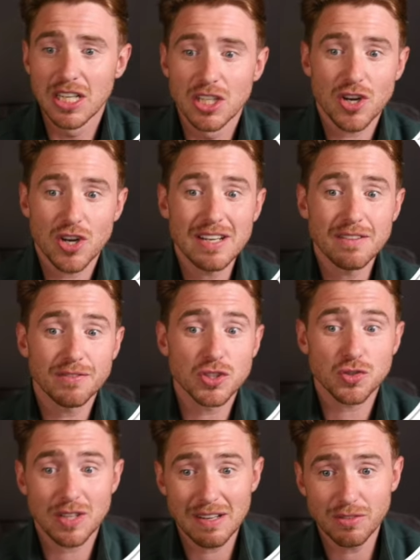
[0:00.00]
Chain for
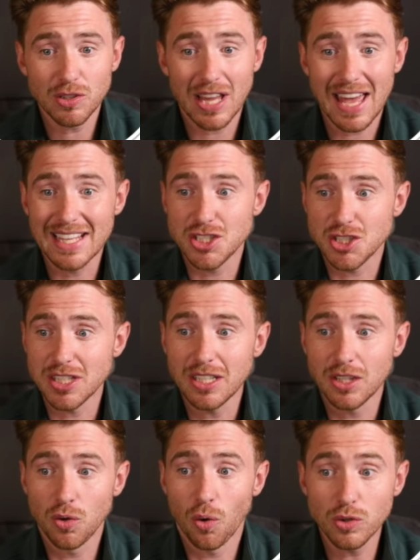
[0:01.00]
Travel AG
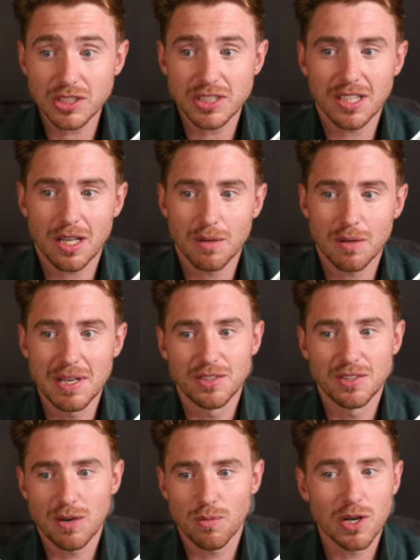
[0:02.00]
launched the Camino
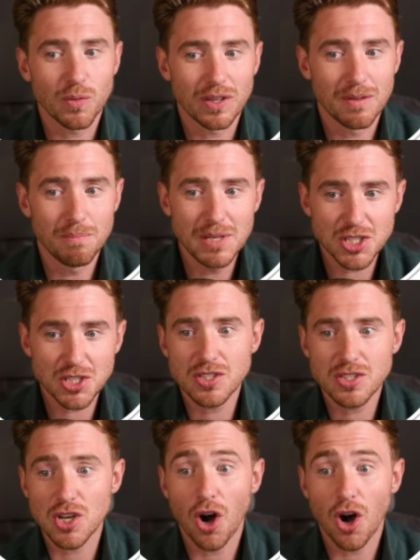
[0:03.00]
Network with a mission to